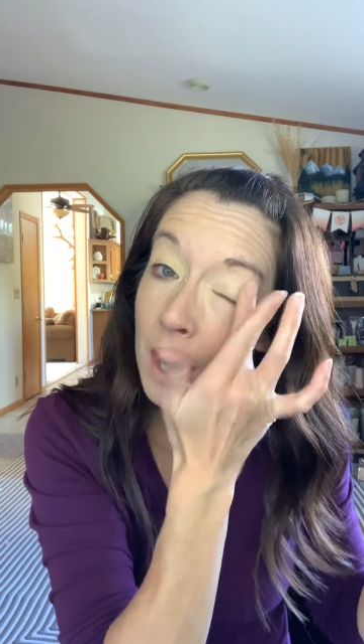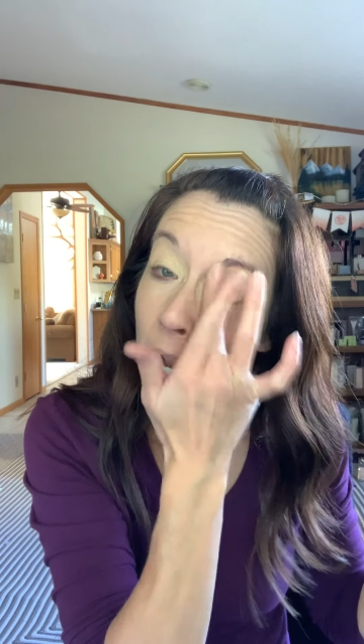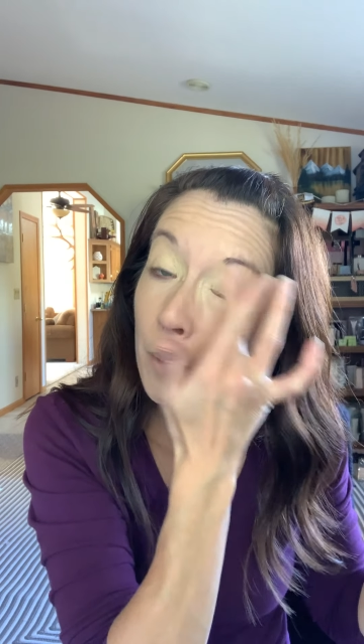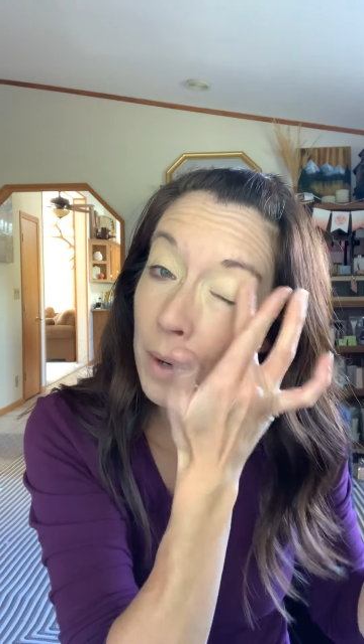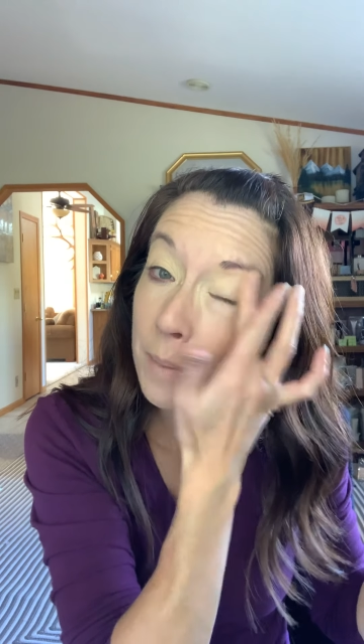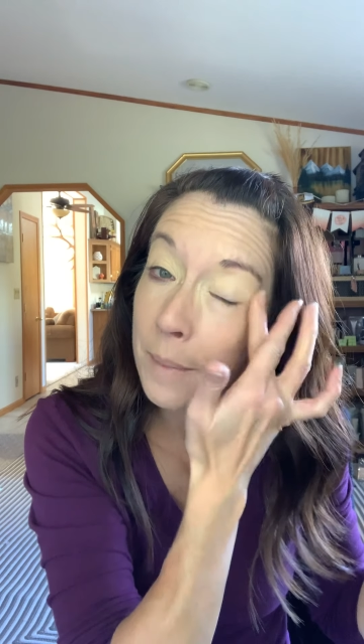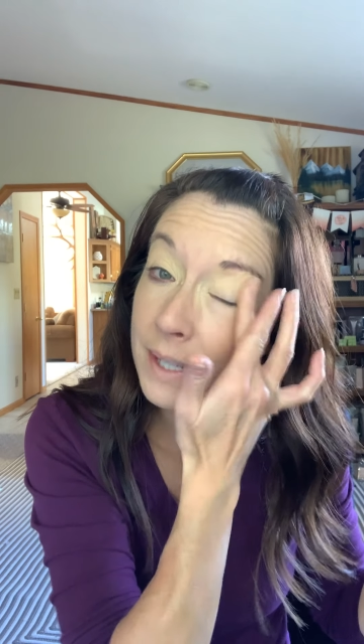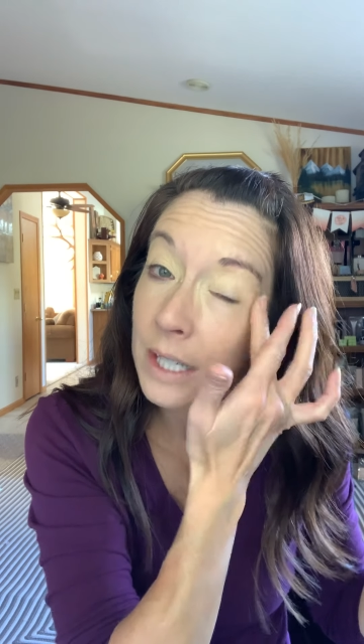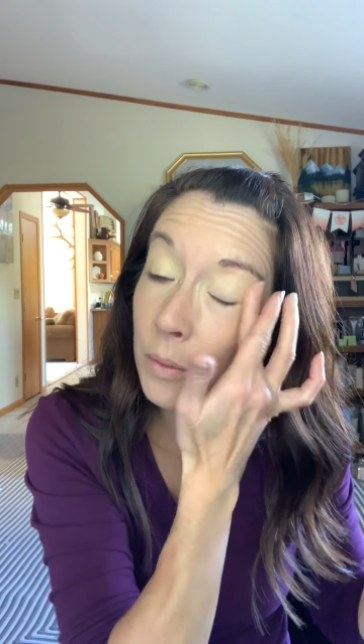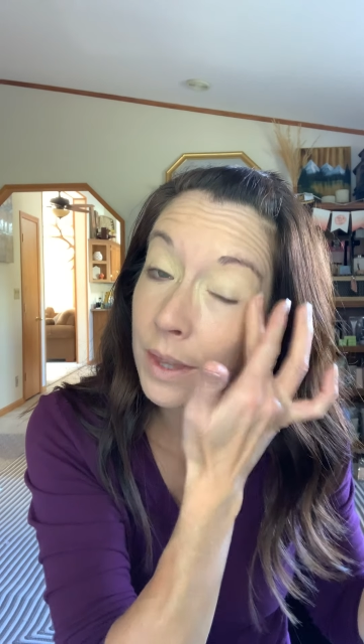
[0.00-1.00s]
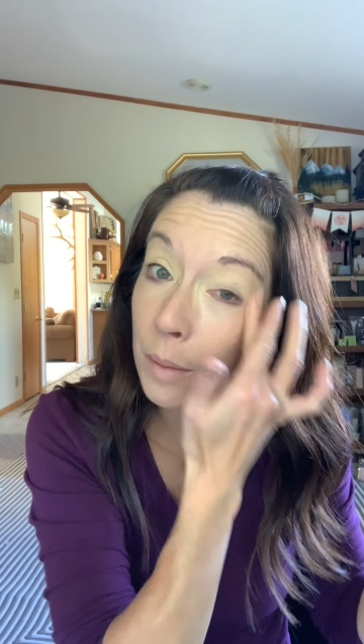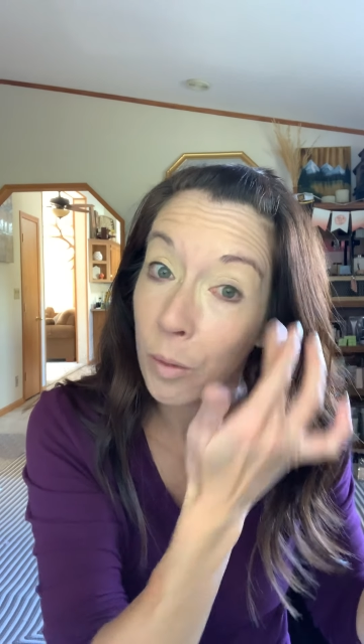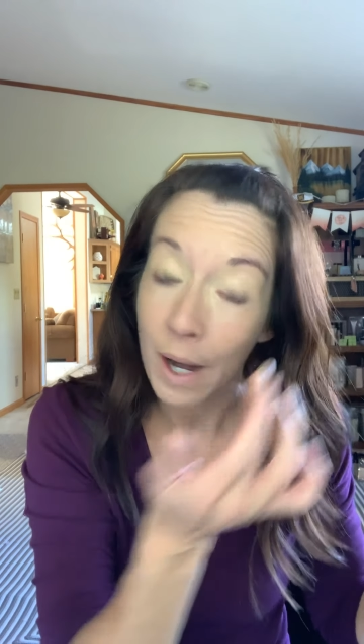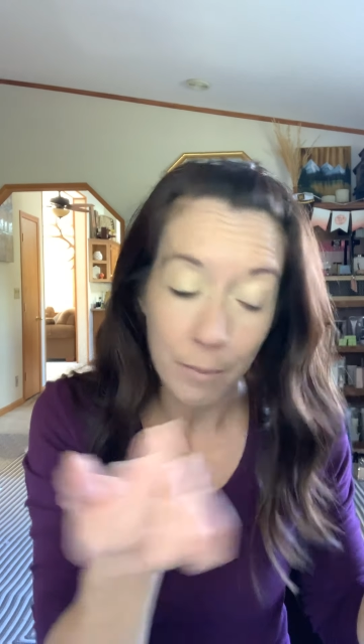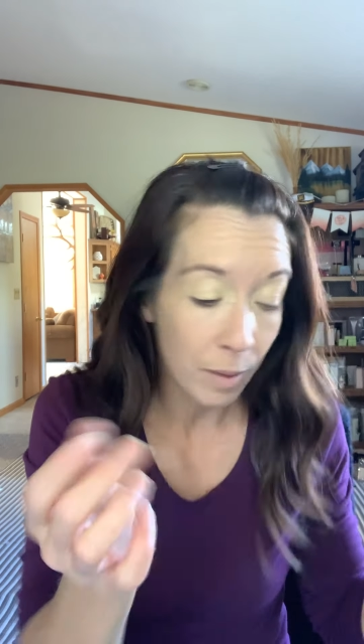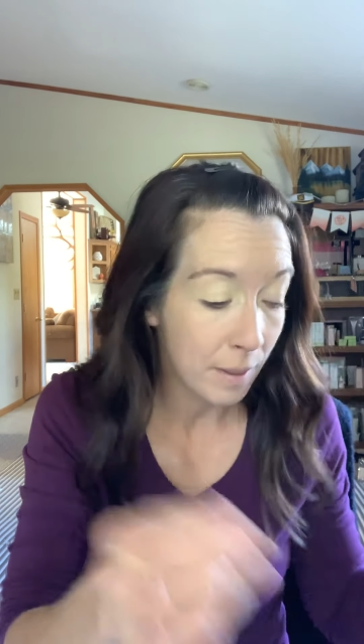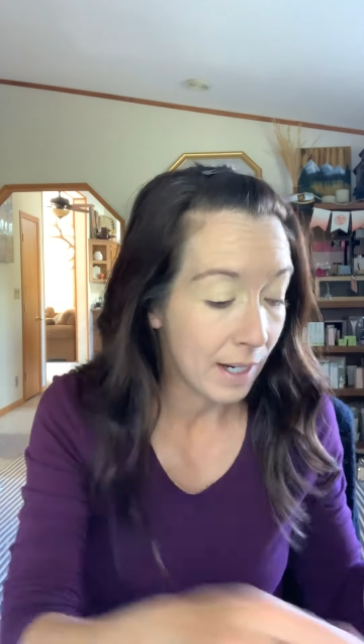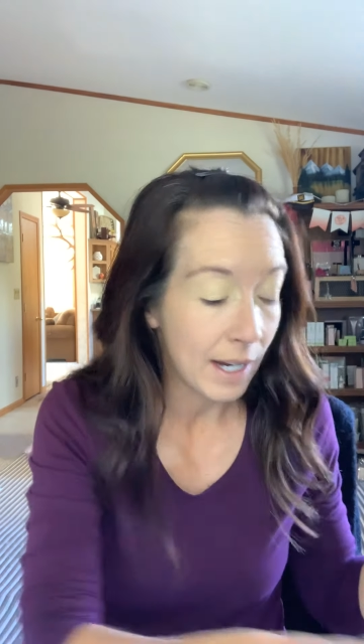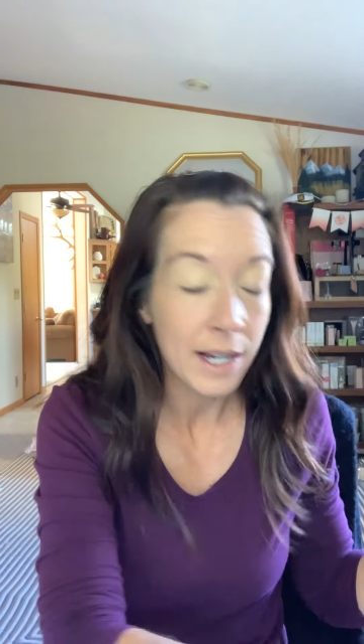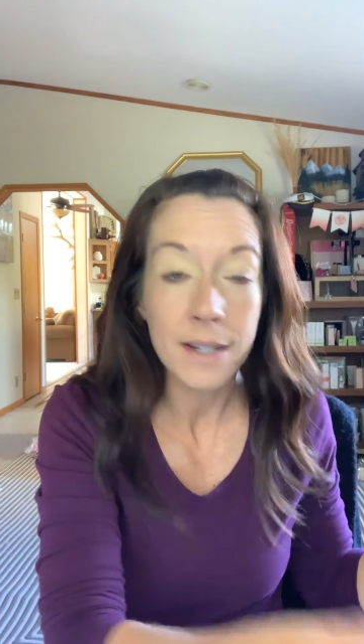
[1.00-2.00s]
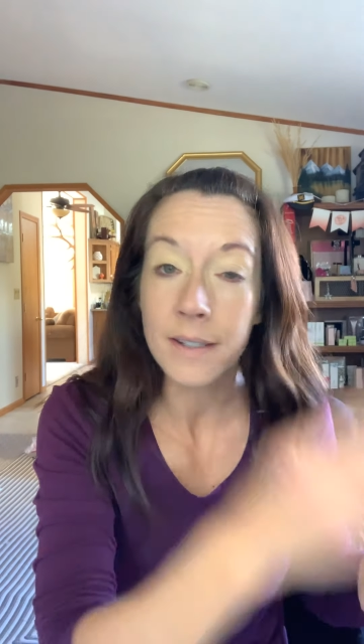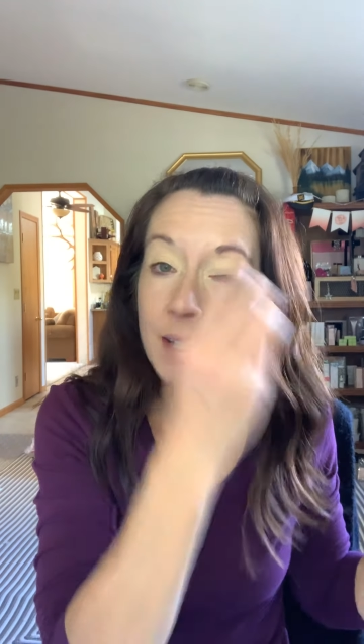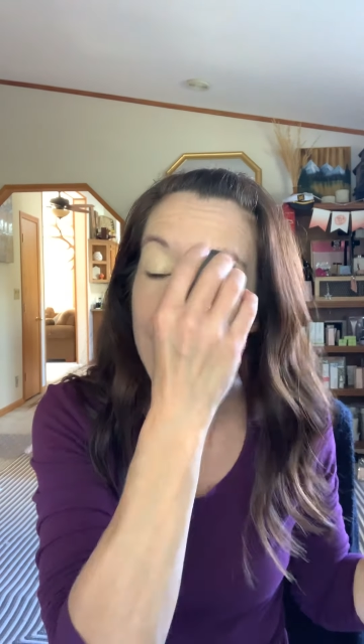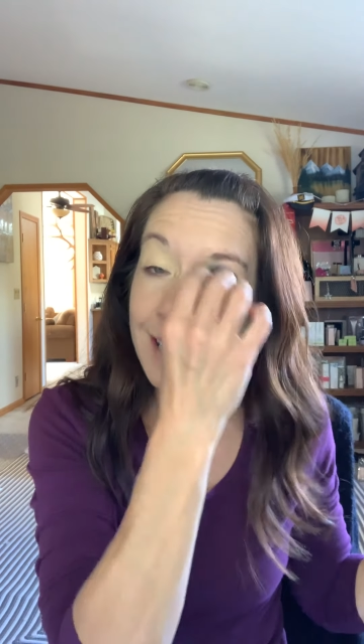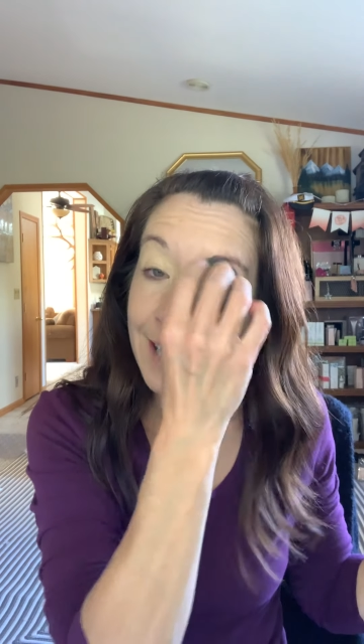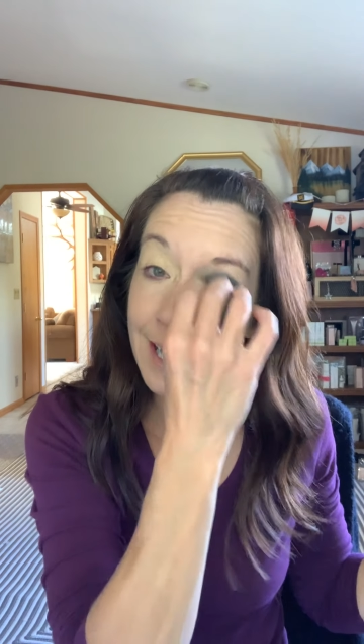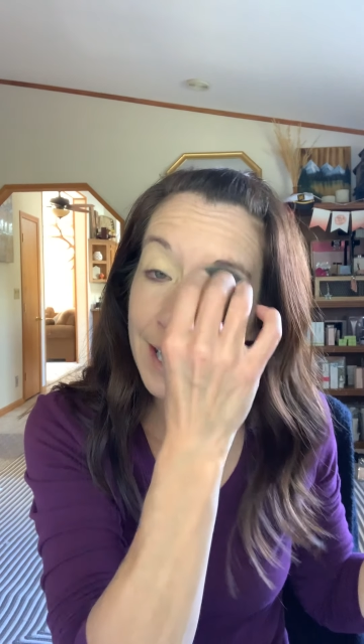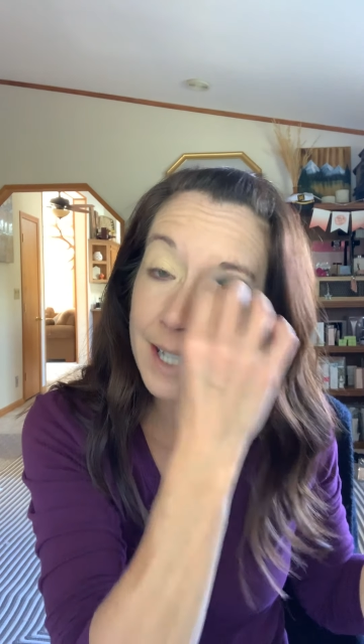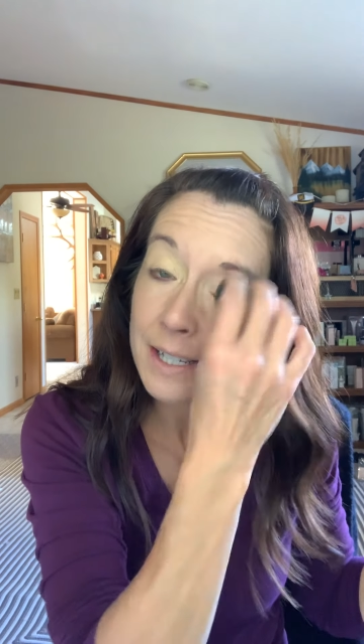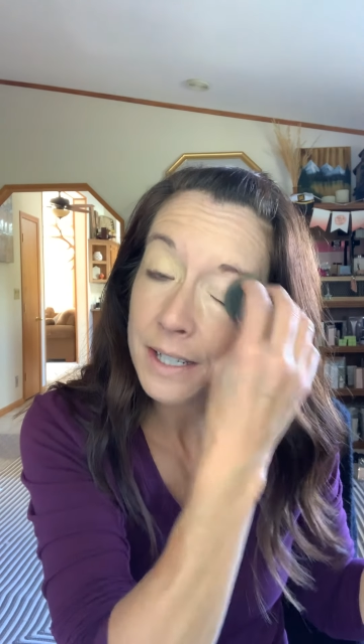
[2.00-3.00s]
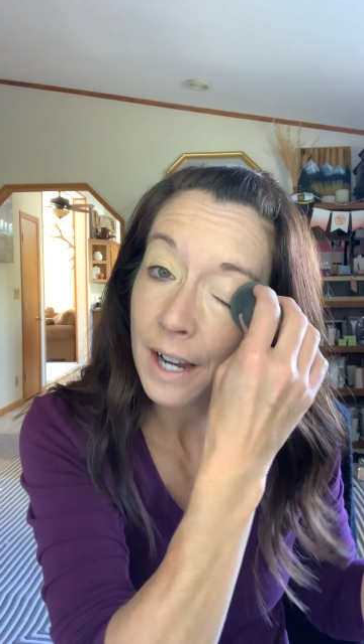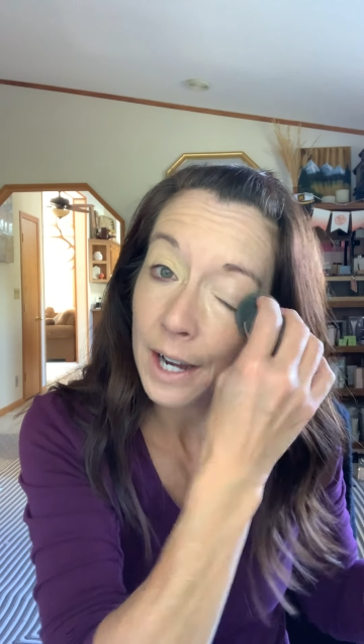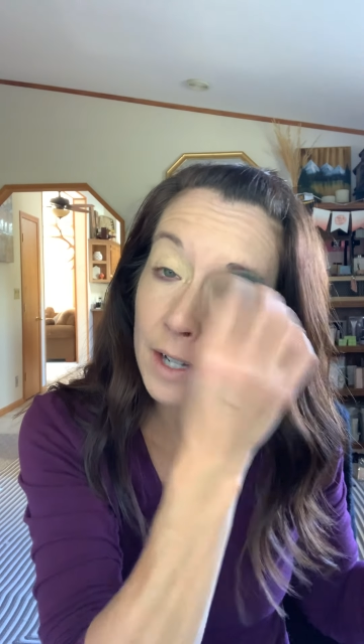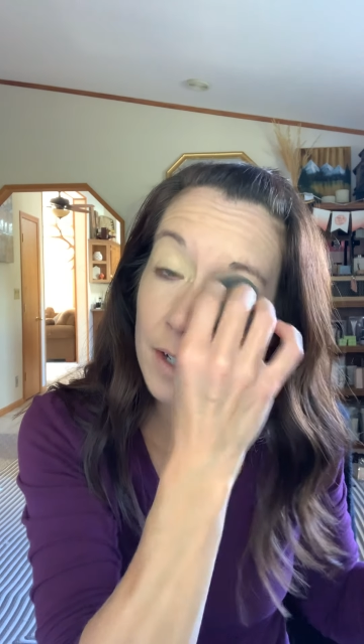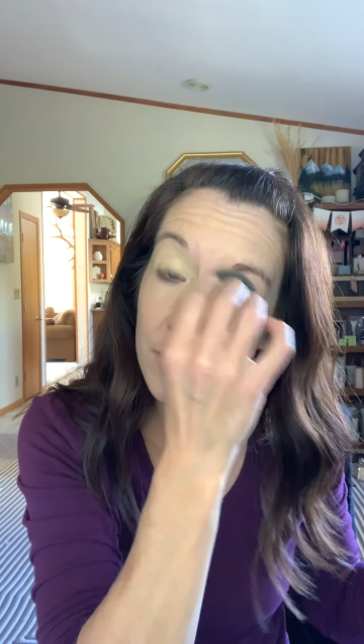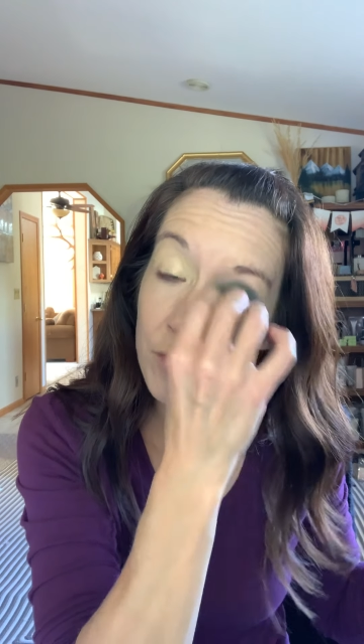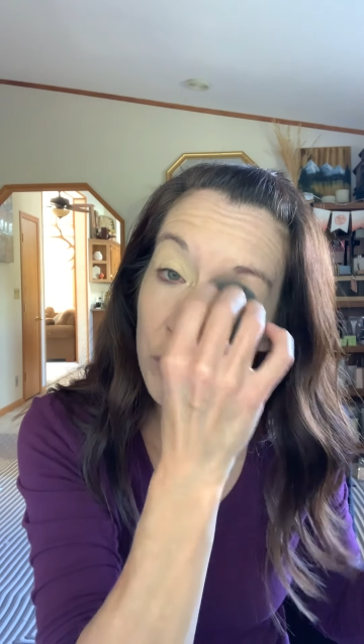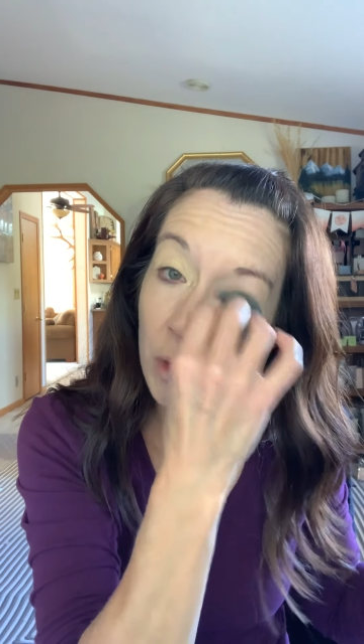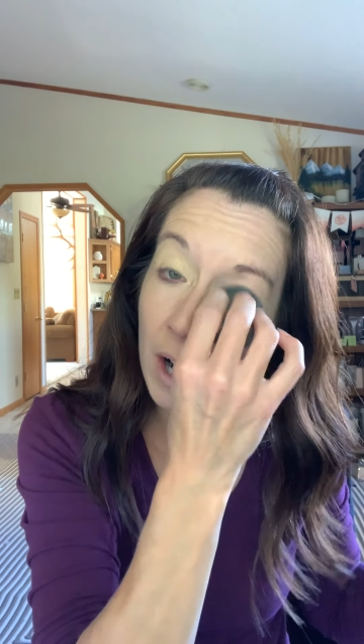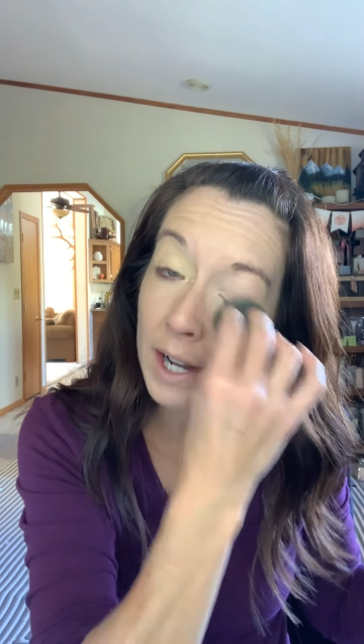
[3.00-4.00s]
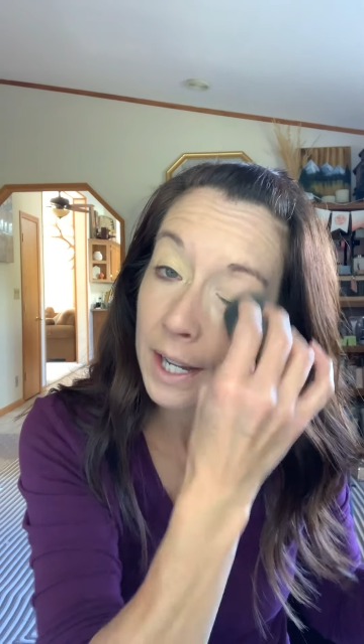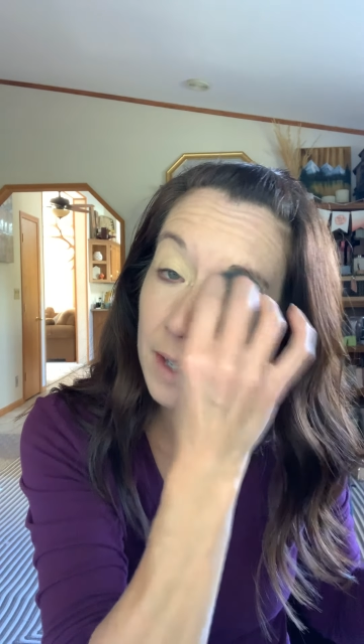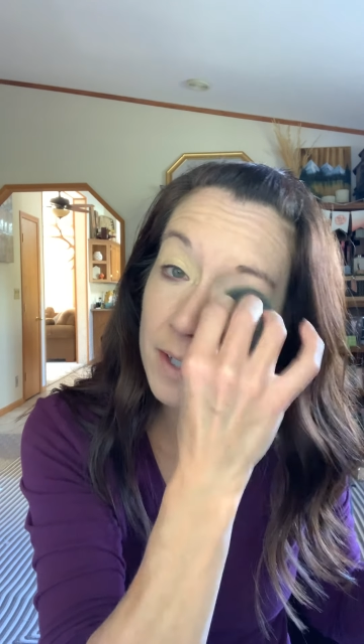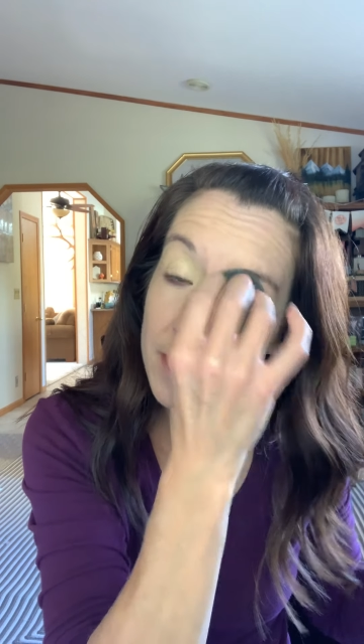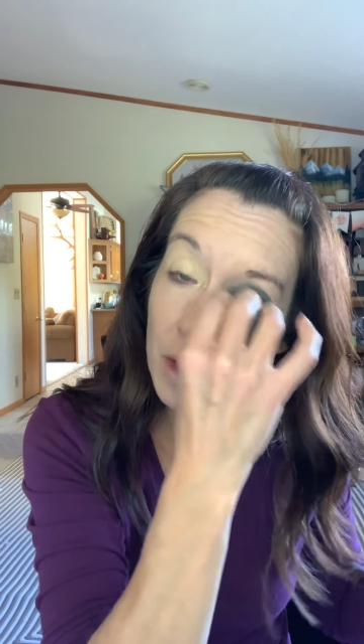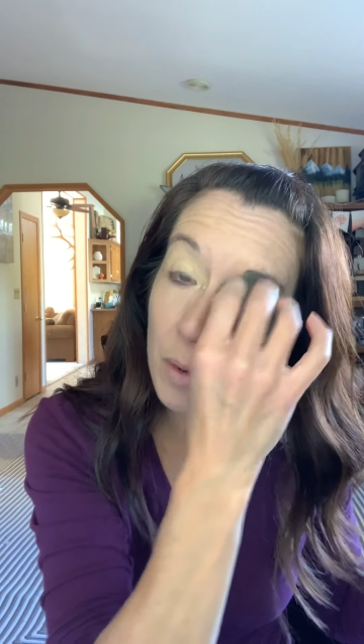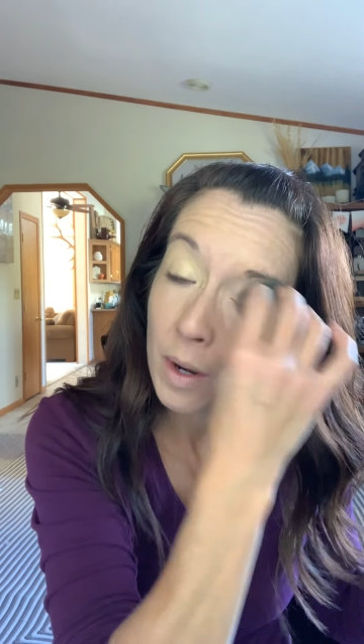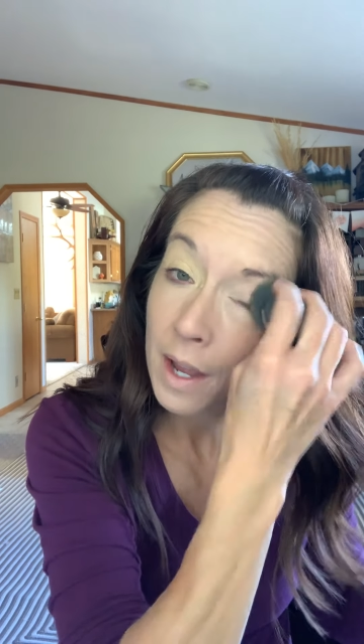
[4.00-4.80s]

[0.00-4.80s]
I want to mix it with the primer because it is kind of drying. So